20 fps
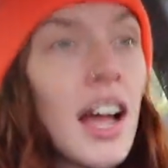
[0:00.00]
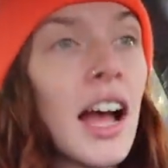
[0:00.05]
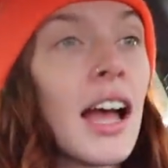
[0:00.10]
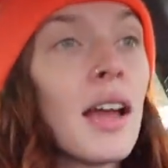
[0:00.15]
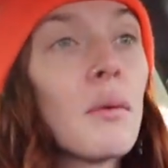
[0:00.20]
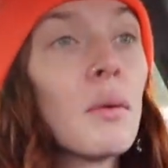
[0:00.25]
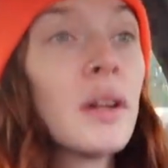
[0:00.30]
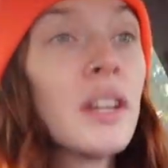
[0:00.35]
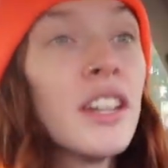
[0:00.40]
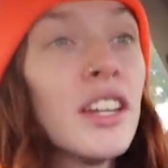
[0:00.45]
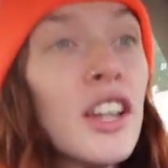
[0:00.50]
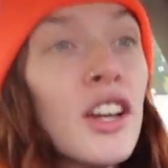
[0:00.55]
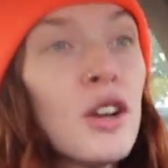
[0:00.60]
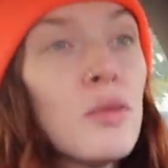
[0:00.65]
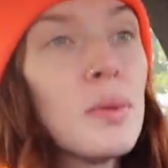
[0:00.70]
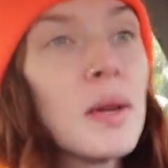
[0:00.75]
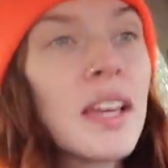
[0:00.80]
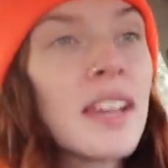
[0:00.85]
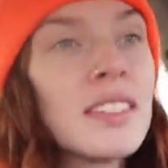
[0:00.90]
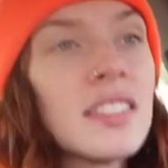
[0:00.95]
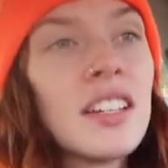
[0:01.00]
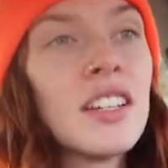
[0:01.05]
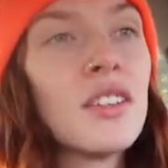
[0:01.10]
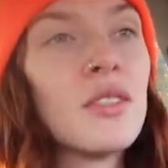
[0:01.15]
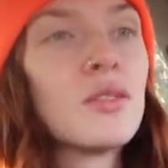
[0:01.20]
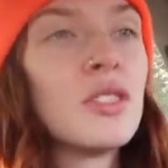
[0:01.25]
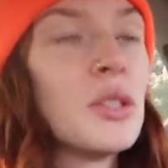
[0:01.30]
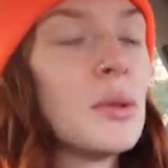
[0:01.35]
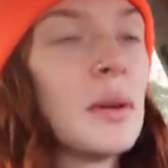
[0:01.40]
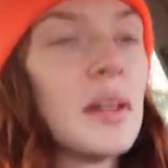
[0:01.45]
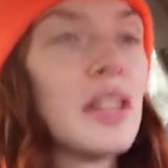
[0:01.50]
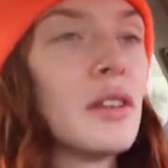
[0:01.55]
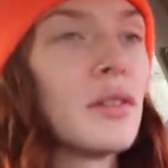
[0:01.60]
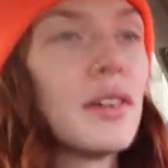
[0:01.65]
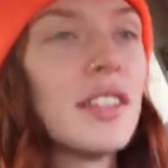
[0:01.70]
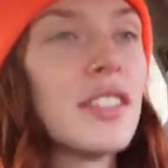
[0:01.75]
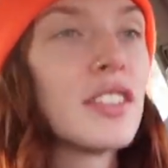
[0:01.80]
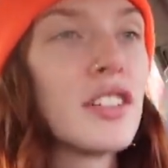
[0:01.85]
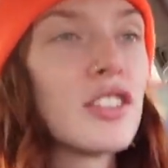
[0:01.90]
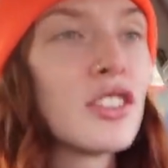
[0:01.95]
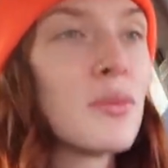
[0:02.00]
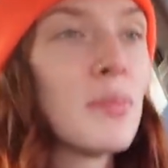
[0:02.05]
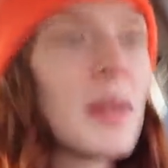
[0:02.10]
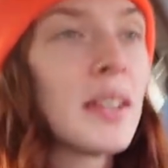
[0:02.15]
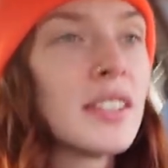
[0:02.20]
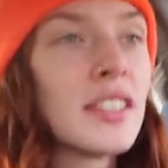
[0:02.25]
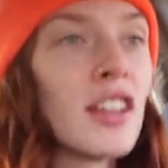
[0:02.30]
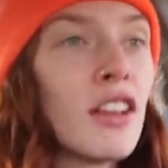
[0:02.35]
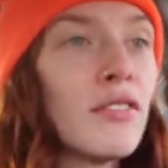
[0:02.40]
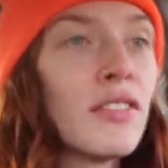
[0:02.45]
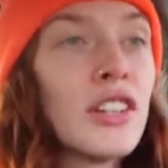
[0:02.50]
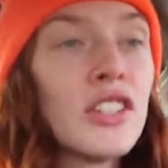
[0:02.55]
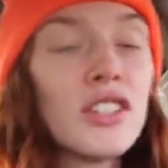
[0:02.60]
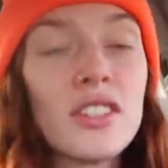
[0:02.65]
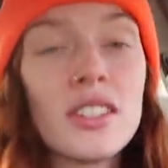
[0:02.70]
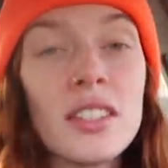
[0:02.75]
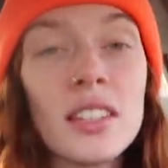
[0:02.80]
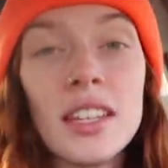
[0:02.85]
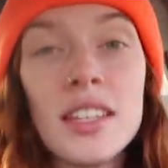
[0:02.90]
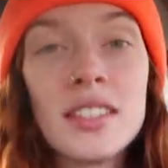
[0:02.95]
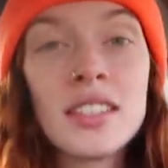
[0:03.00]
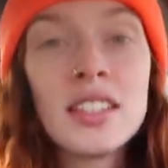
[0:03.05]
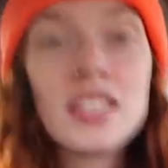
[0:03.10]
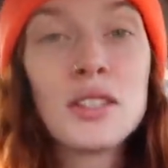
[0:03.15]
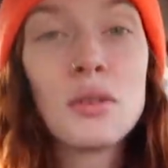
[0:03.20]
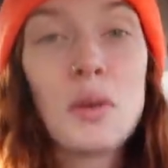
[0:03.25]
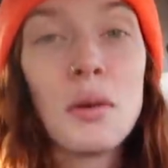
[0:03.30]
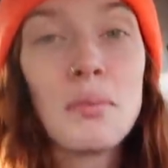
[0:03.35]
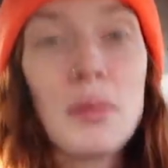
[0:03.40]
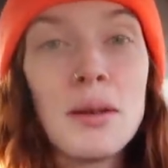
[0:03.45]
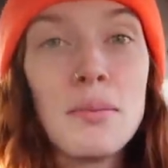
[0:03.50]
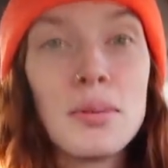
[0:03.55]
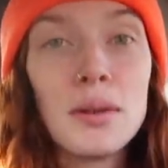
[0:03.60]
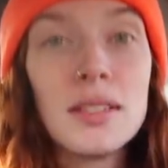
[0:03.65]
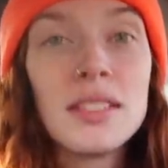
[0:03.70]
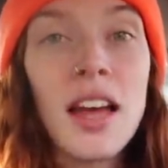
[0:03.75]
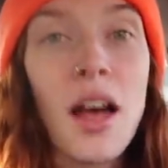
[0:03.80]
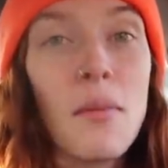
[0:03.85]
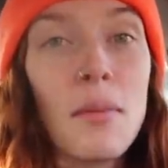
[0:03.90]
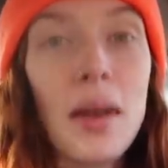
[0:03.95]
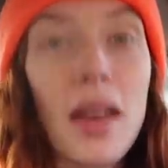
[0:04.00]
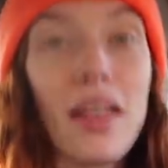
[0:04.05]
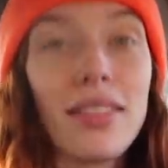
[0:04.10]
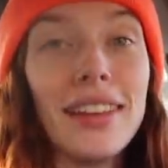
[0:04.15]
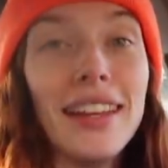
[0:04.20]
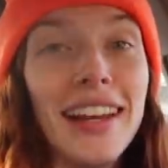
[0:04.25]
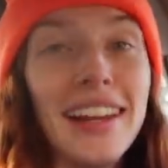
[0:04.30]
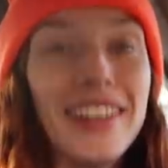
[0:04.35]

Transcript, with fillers: I wouldn't know because I don't do any research myself. I just listen to what people tell me on the